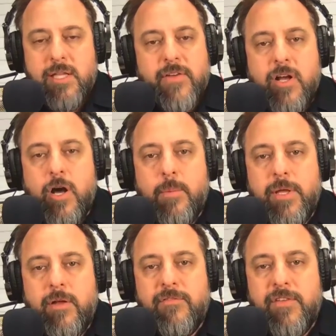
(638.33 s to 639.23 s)
a
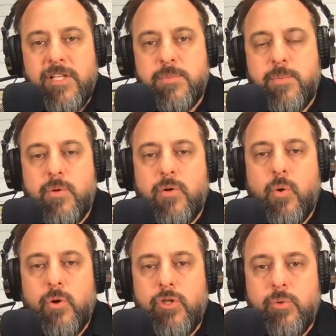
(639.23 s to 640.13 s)
comment on Facebook
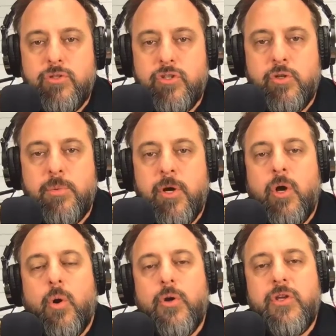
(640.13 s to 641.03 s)
or YouTube,
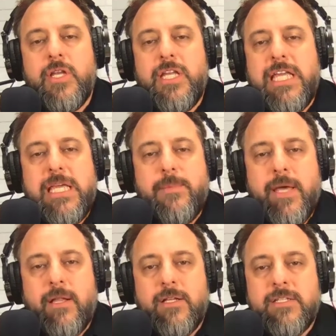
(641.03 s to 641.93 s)
or you can
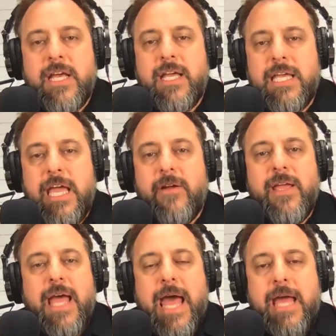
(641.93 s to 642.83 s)
email us,
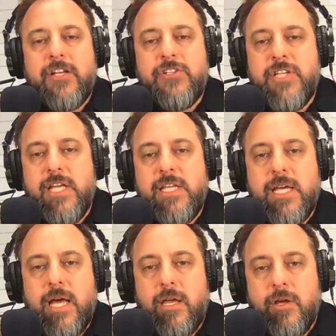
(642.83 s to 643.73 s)

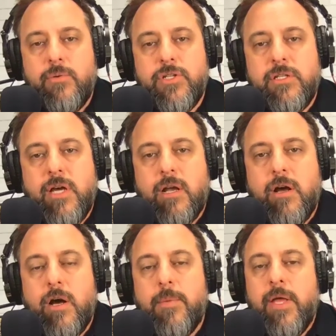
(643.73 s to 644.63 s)

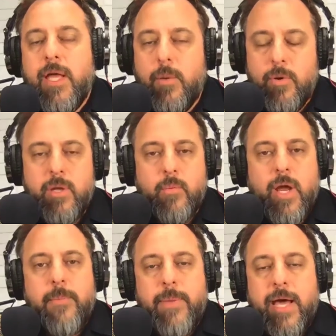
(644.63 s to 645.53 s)
Gary@jdicoaching.com, and we'll get
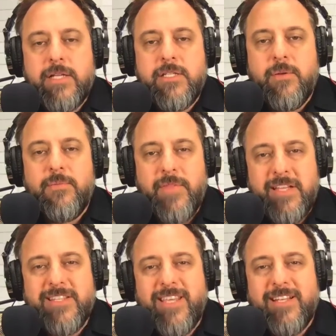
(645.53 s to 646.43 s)
right back to you.
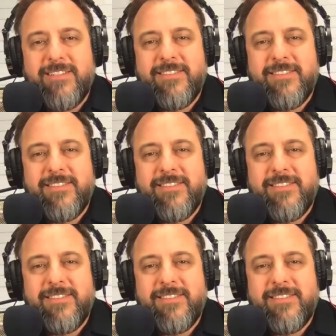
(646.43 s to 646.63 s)
Thanks again.